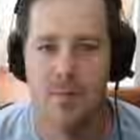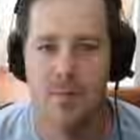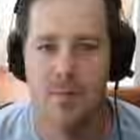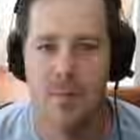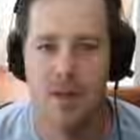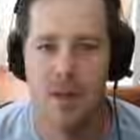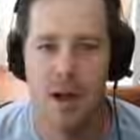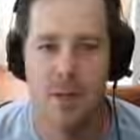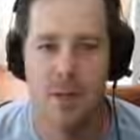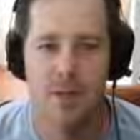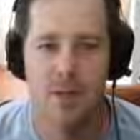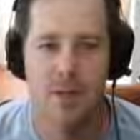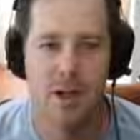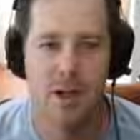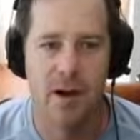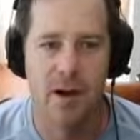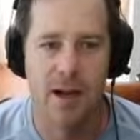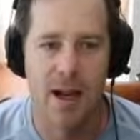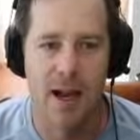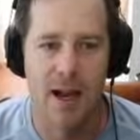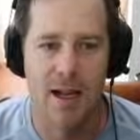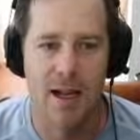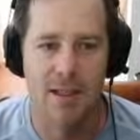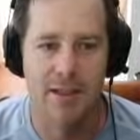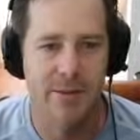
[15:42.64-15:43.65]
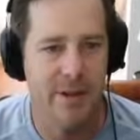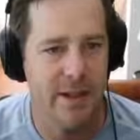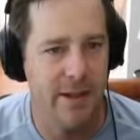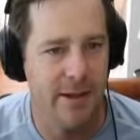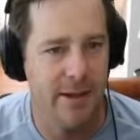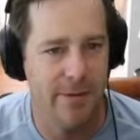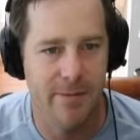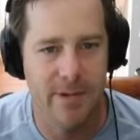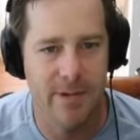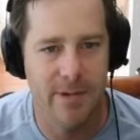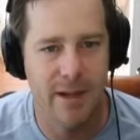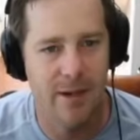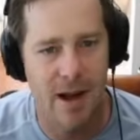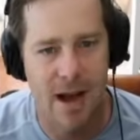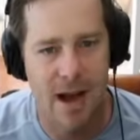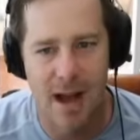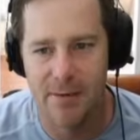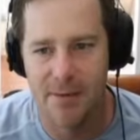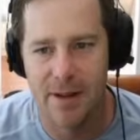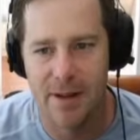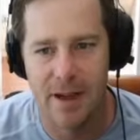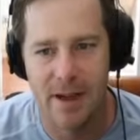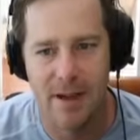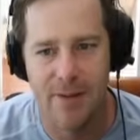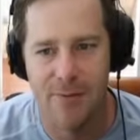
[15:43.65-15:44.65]
I'm sorry, guys. We don't have
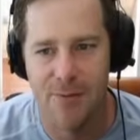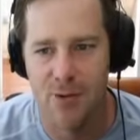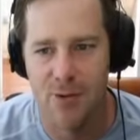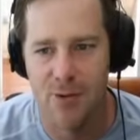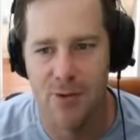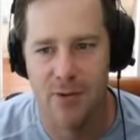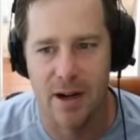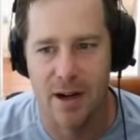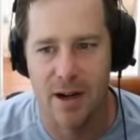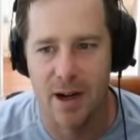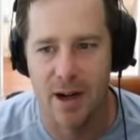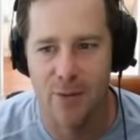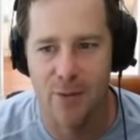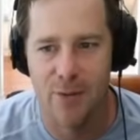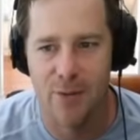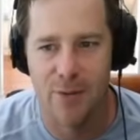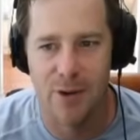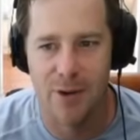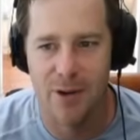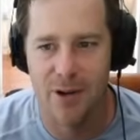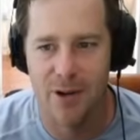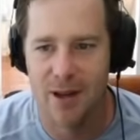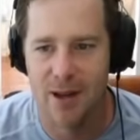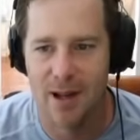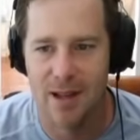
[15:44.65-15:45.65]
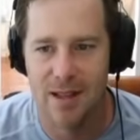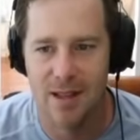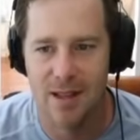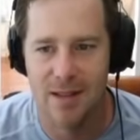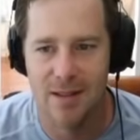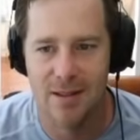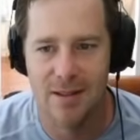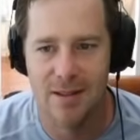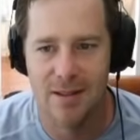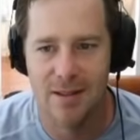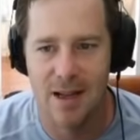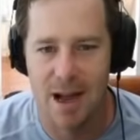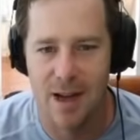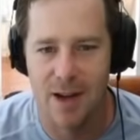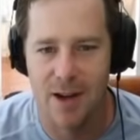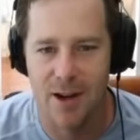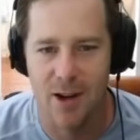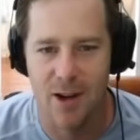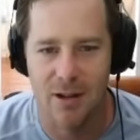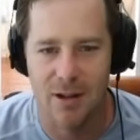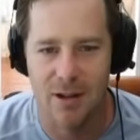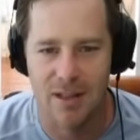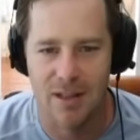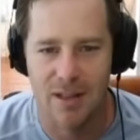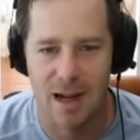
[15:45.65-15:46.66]
any food right now for you. I know
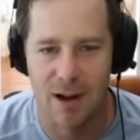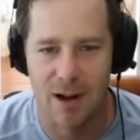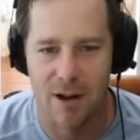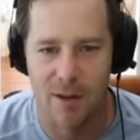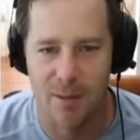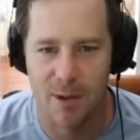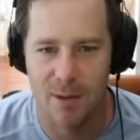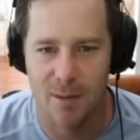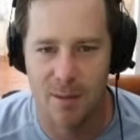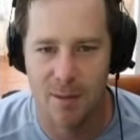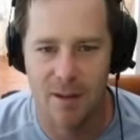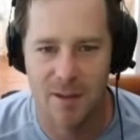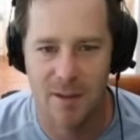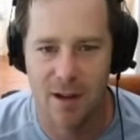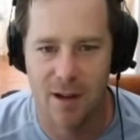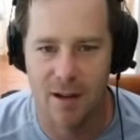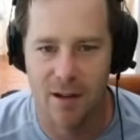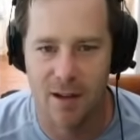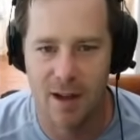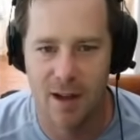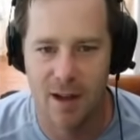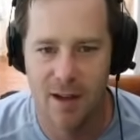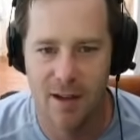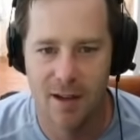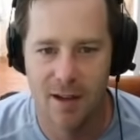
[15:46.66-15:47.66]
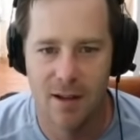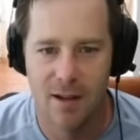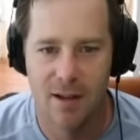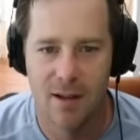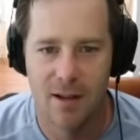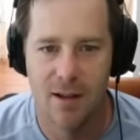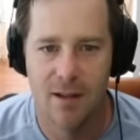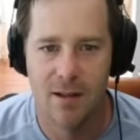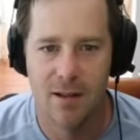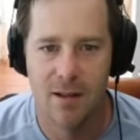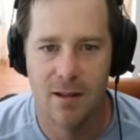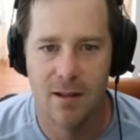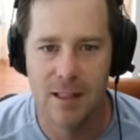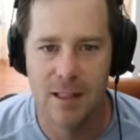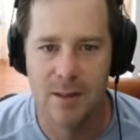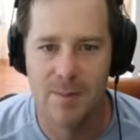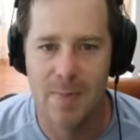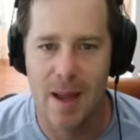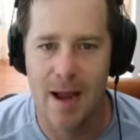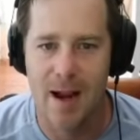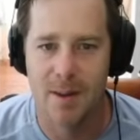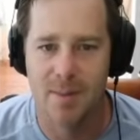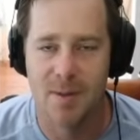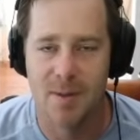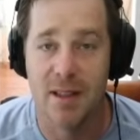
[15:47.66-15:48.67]
it's terrible. I'm sorry. Let's
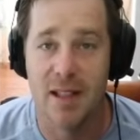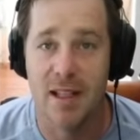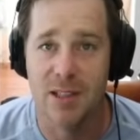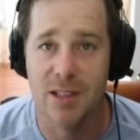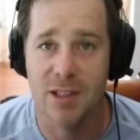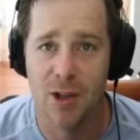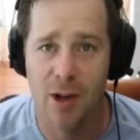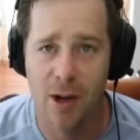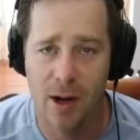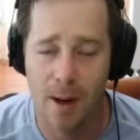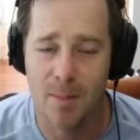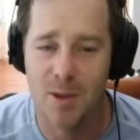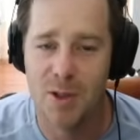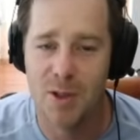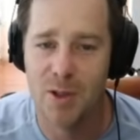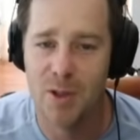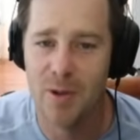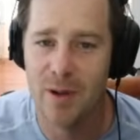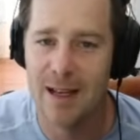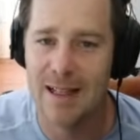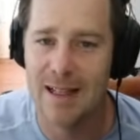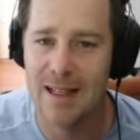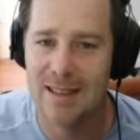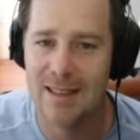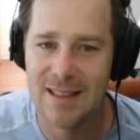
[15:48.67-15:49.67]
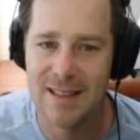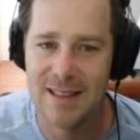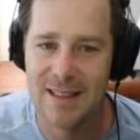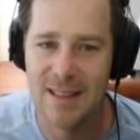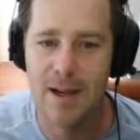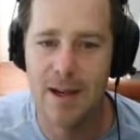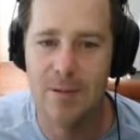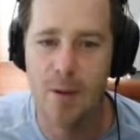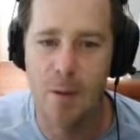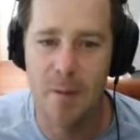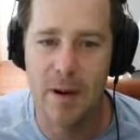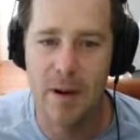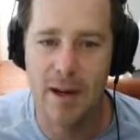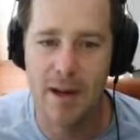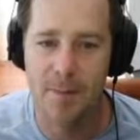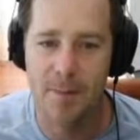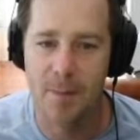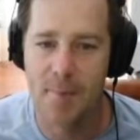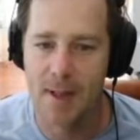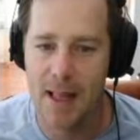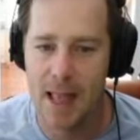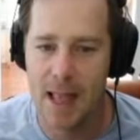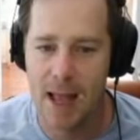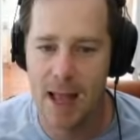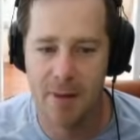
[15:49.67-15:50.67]
back up to this, hook up to it, and see what we can
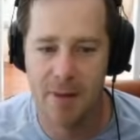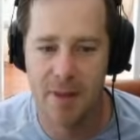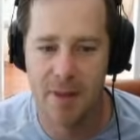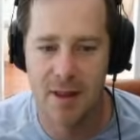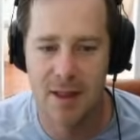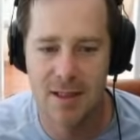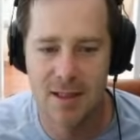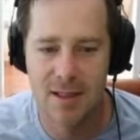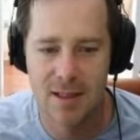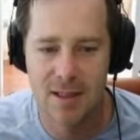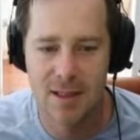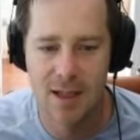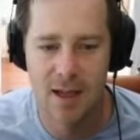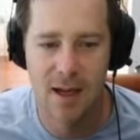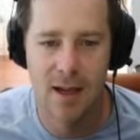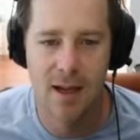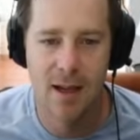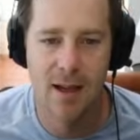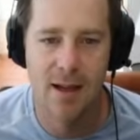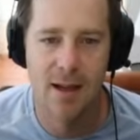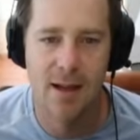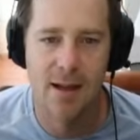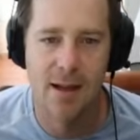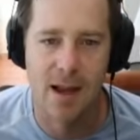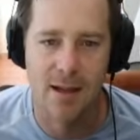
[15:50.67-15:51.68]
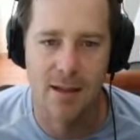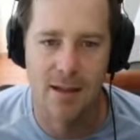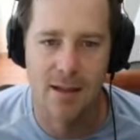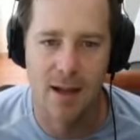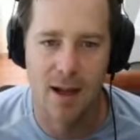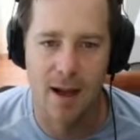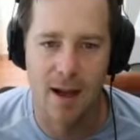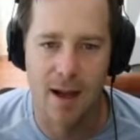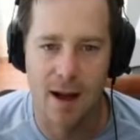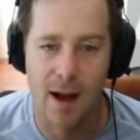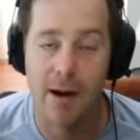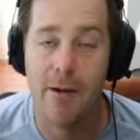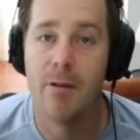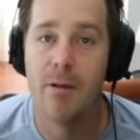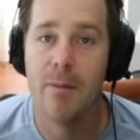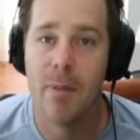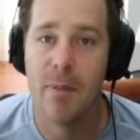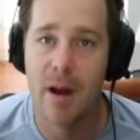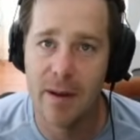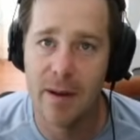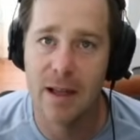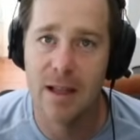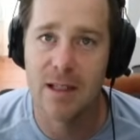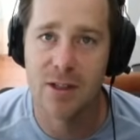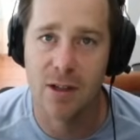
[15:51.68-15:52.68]
plant with this. And we
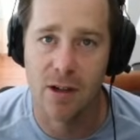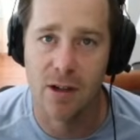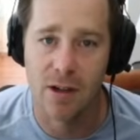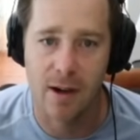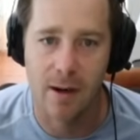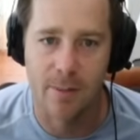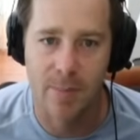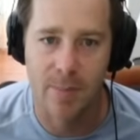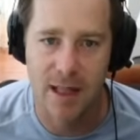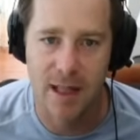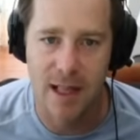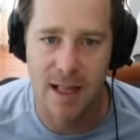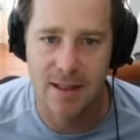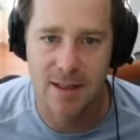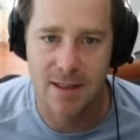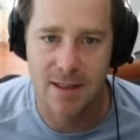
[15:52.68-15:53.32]
might get started on planting.